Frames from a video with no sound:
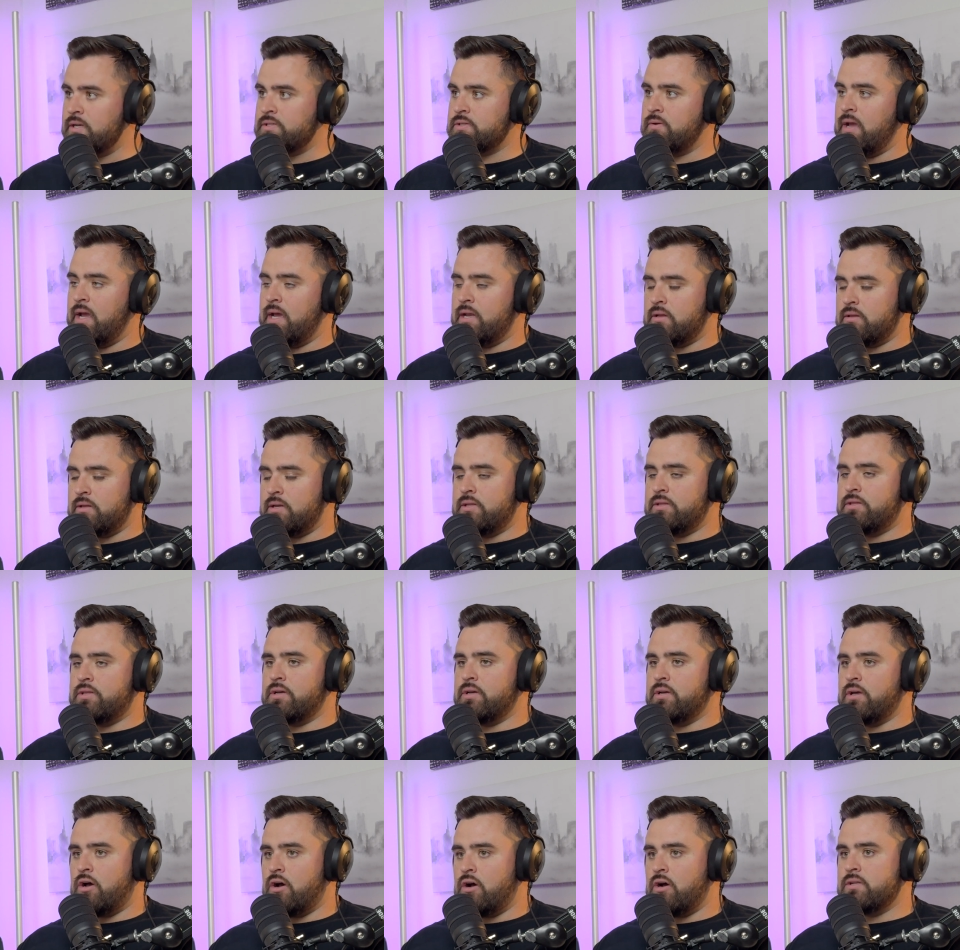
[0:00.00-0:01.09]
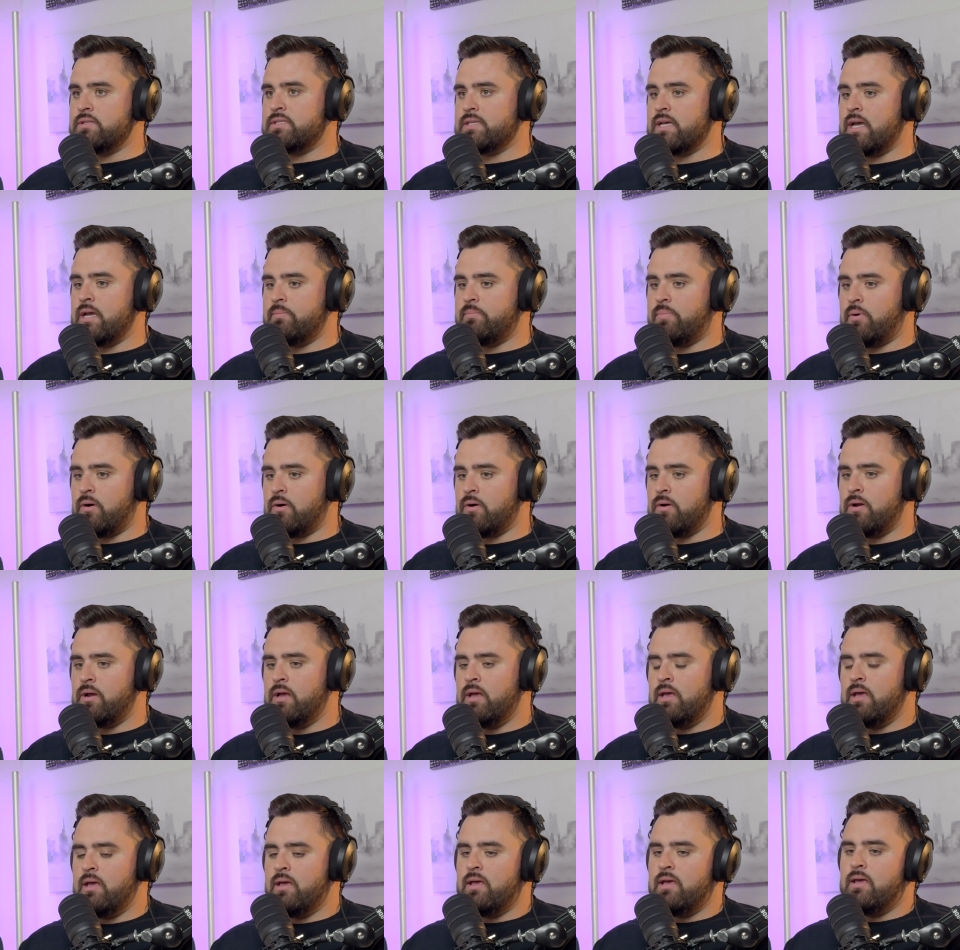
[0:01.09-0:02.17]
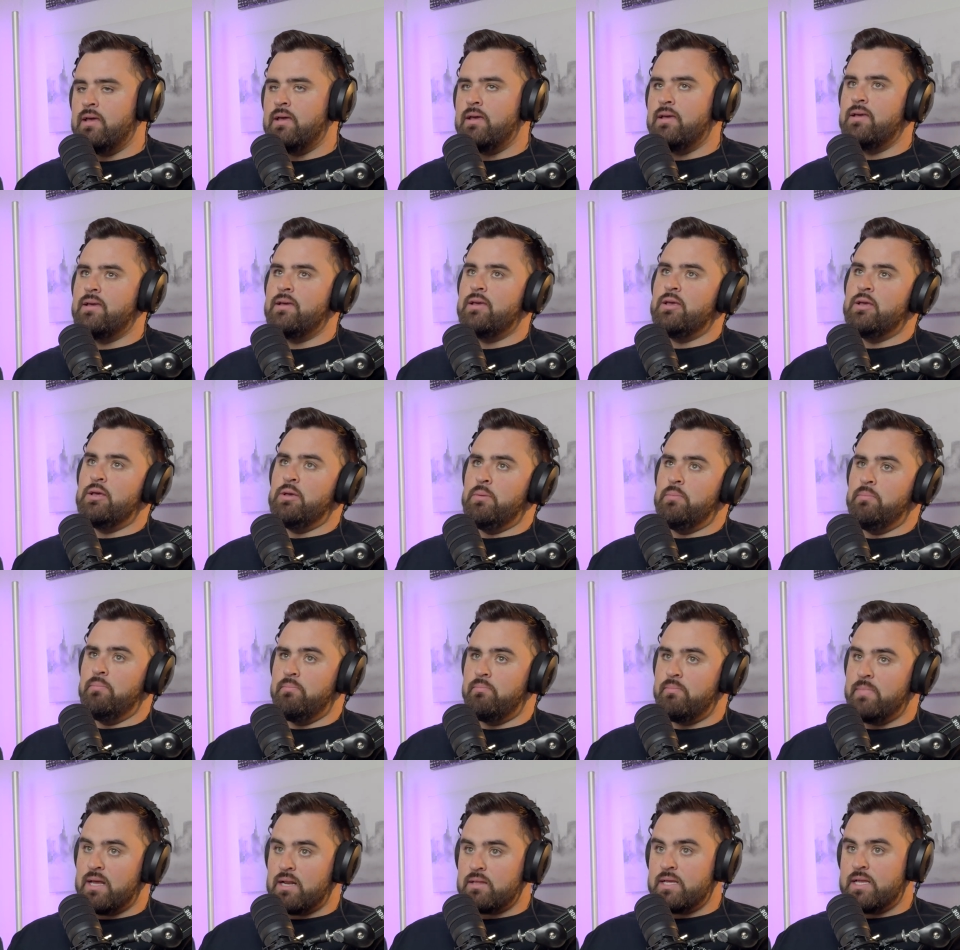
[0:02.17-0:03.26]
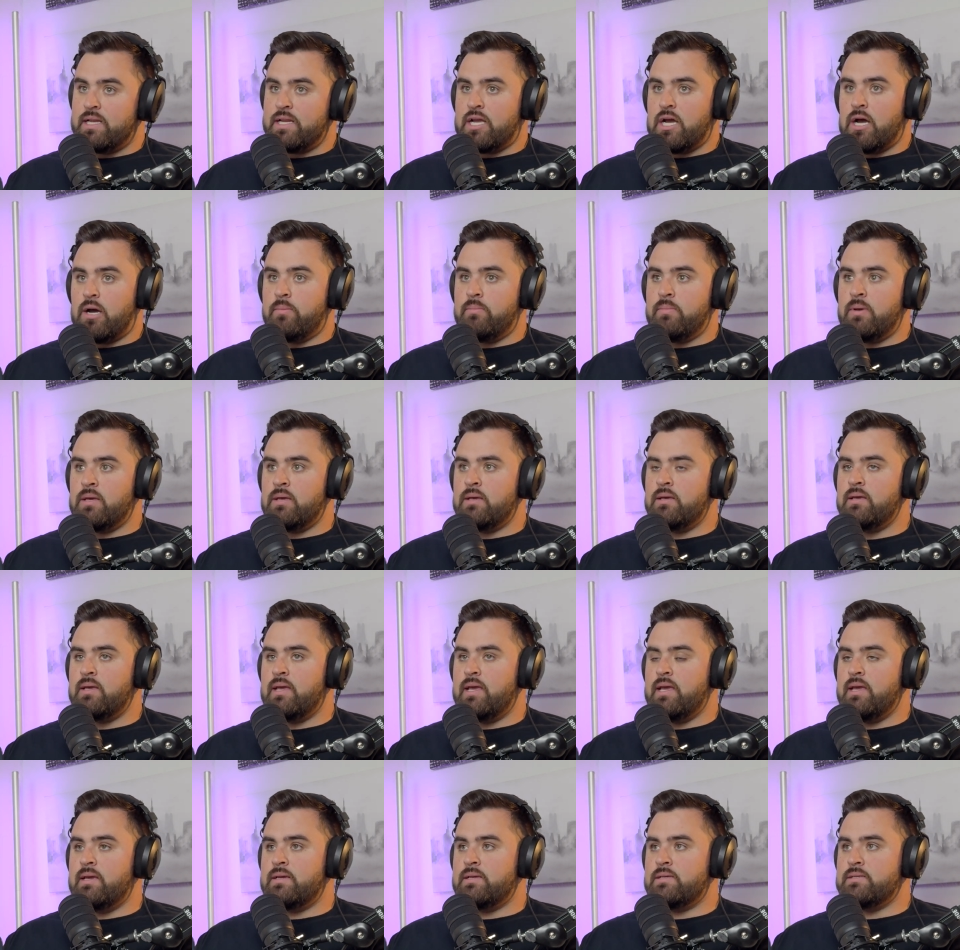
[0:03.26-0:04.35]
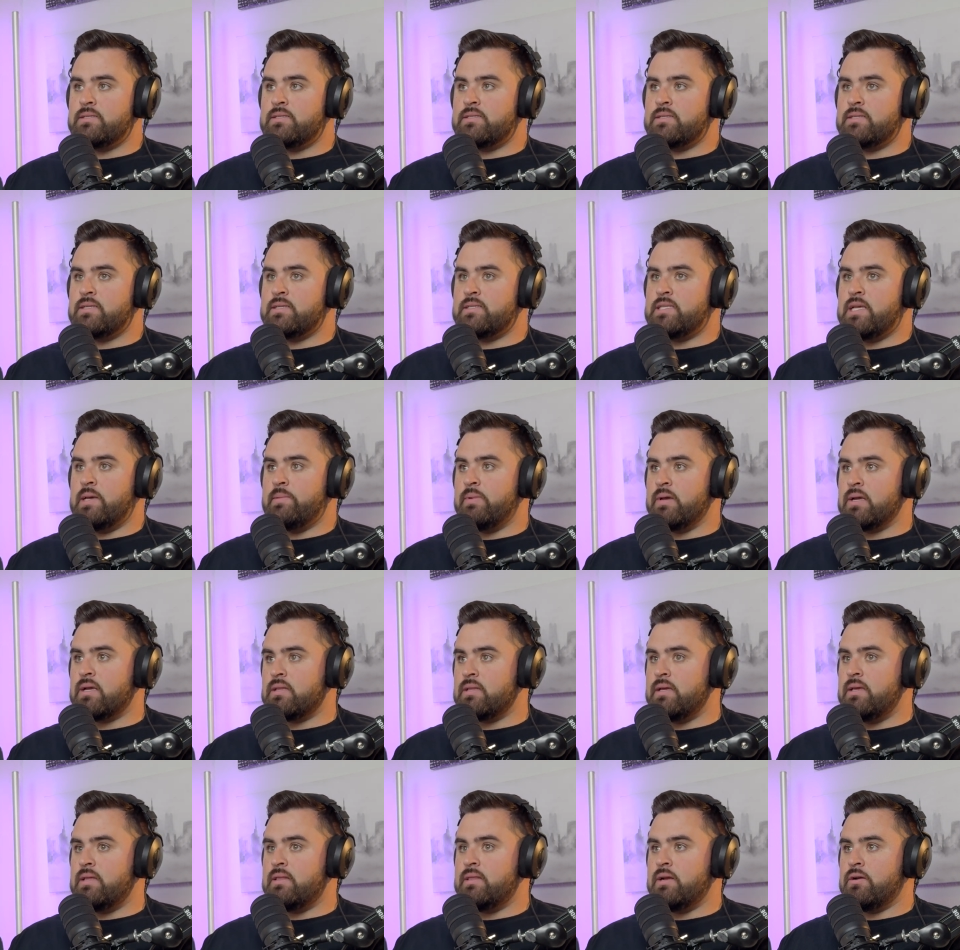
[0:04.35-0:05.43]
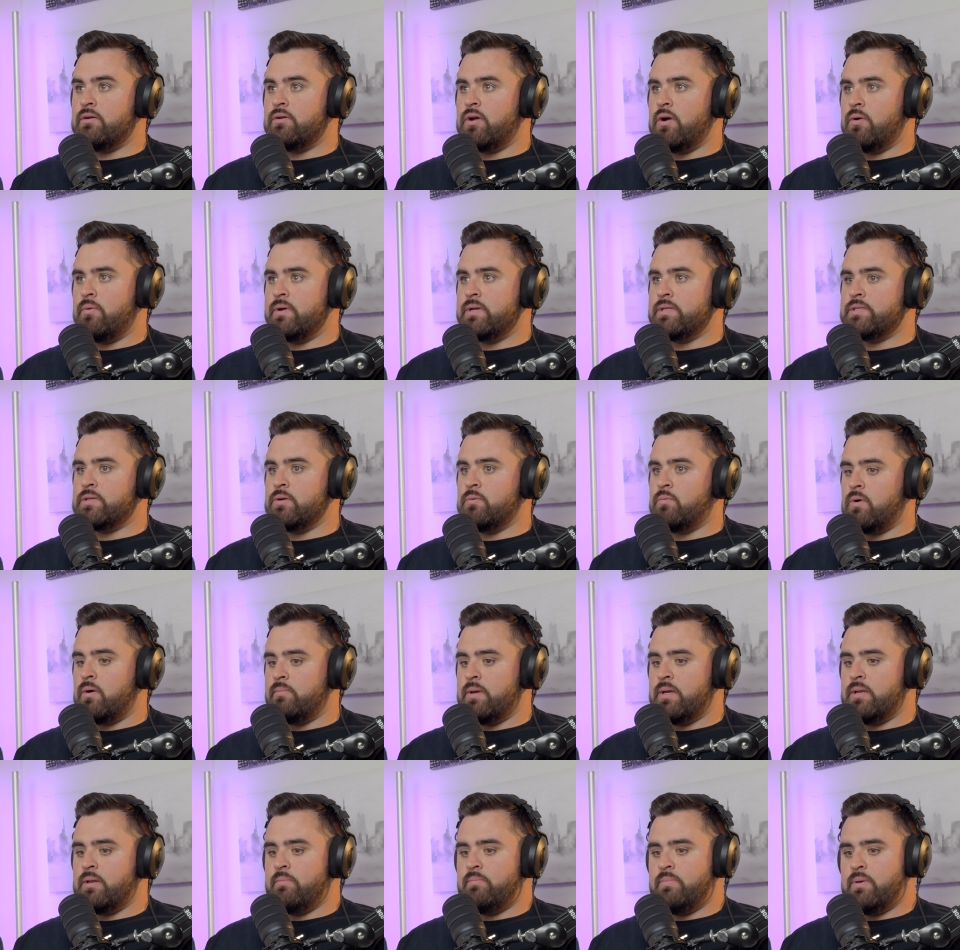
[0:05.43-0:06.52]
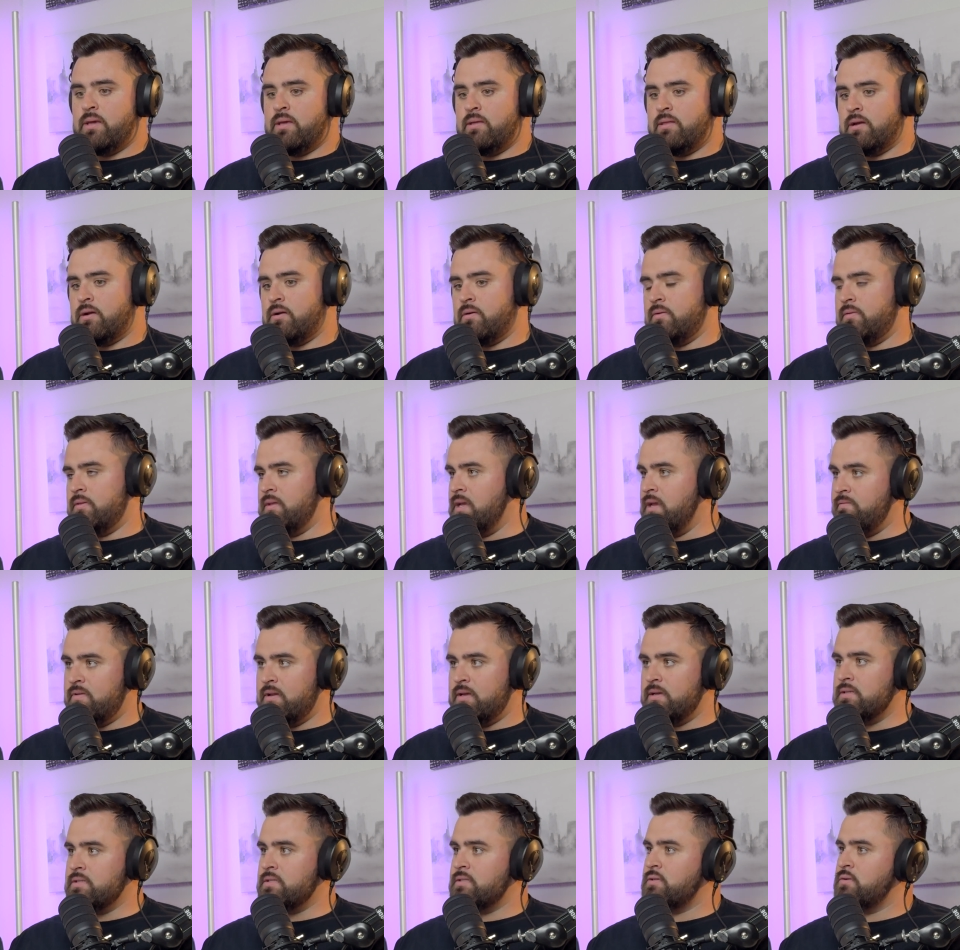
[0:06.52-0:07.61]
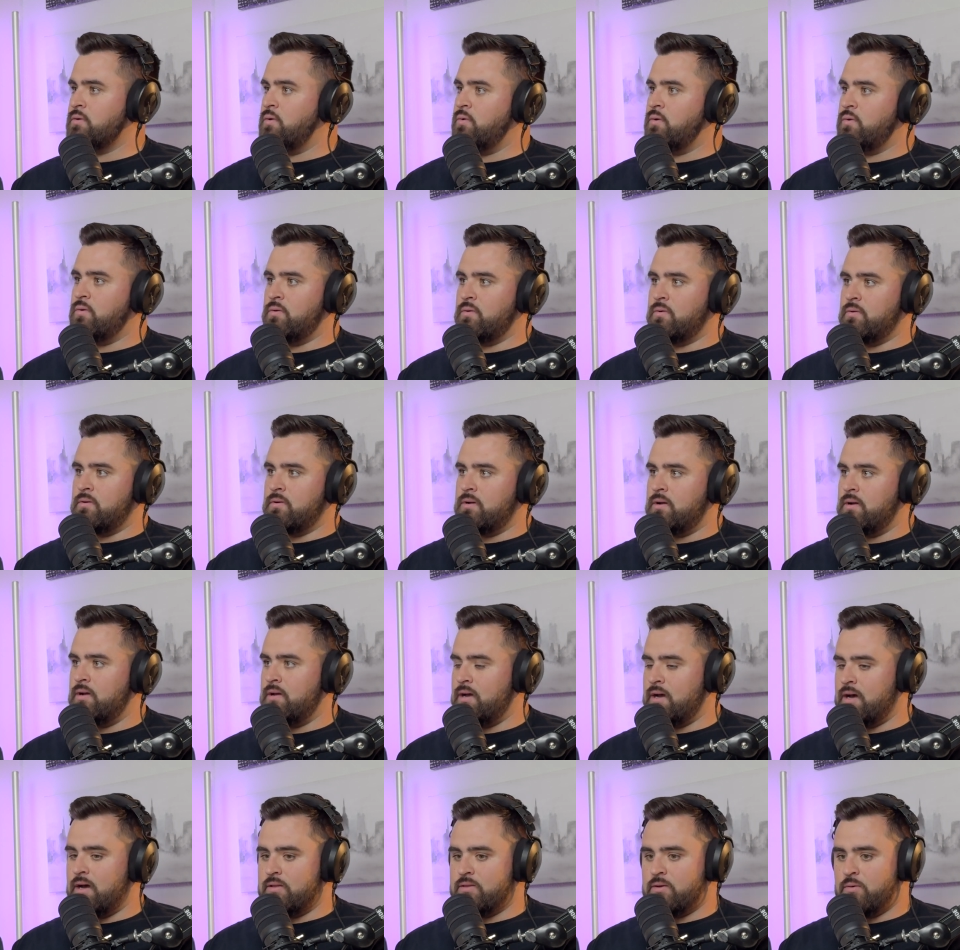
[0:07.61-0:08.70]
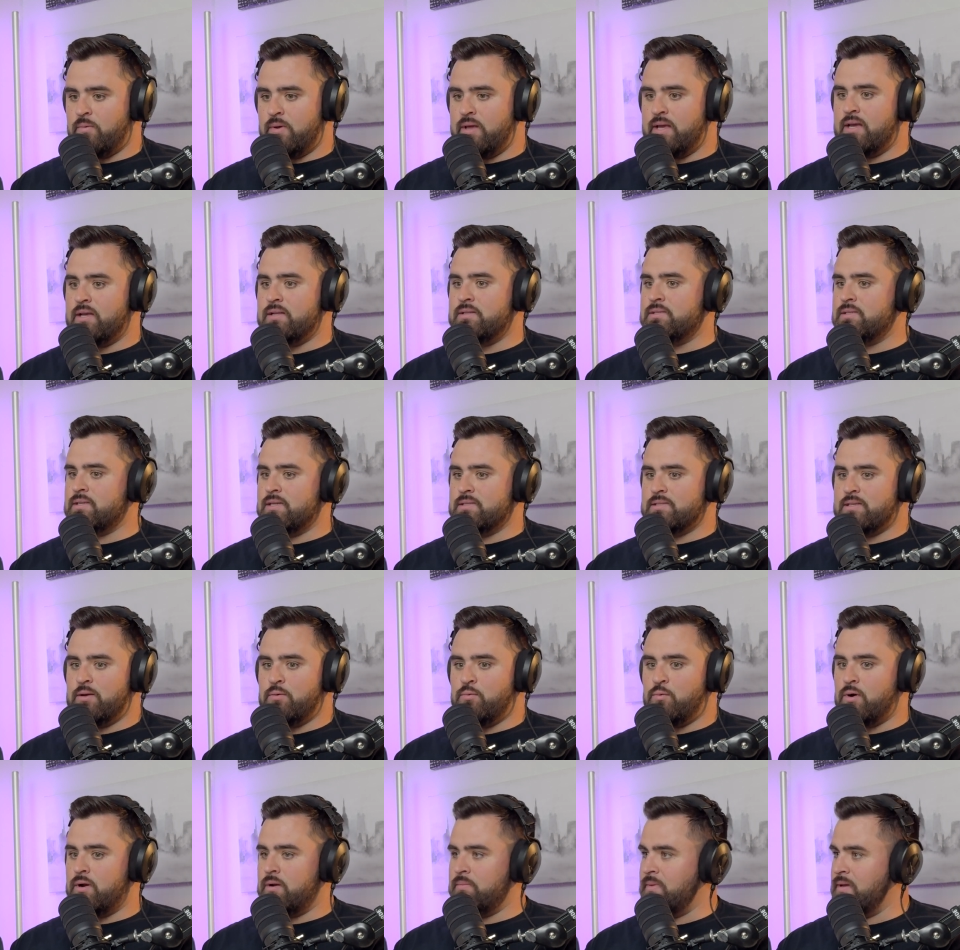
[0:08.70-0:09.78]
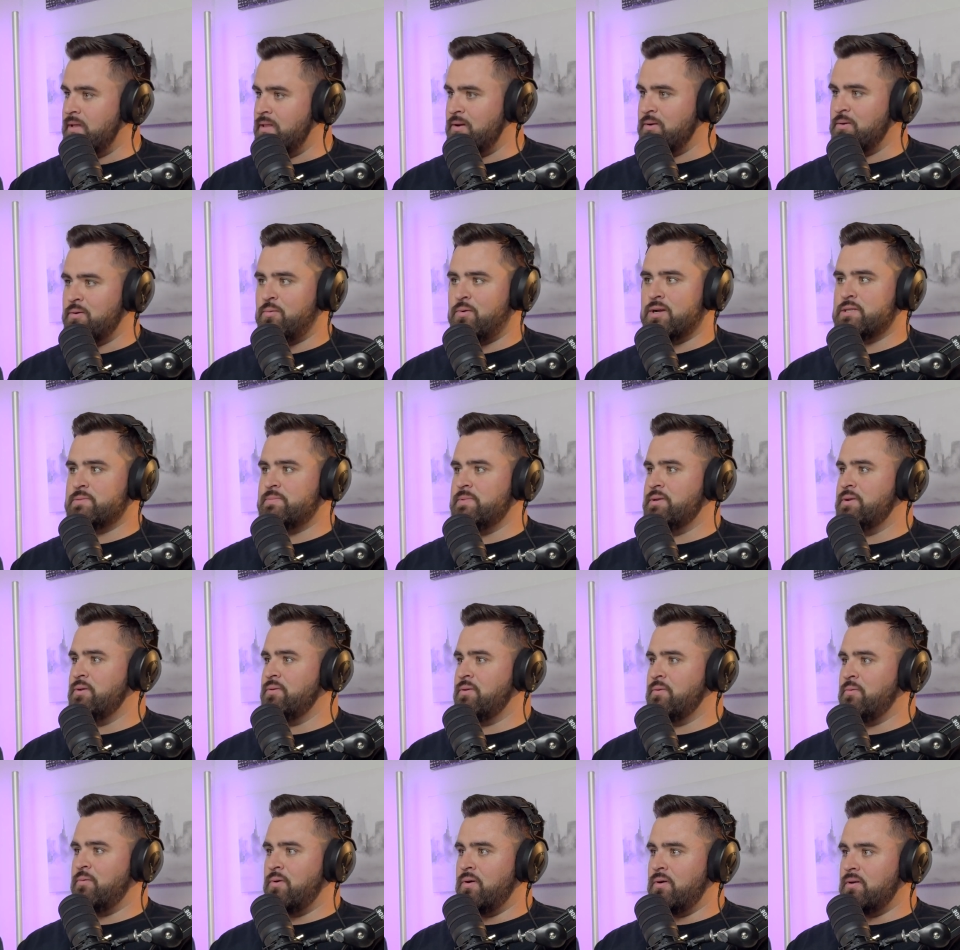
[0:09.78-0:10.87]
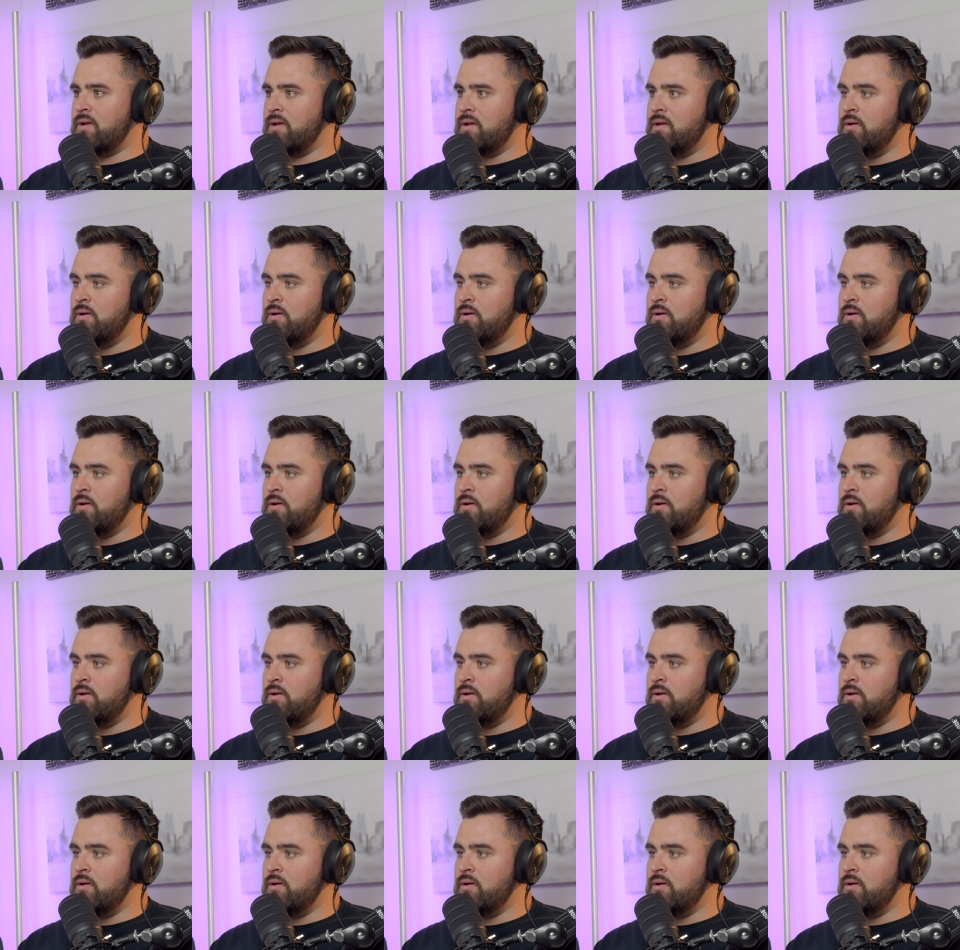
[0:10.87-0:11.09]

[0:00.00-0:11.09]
So handling the on-site part. Middle income is typically they're going to want me to be there in the evenings or the weekends because they want to be there to watch me do the work.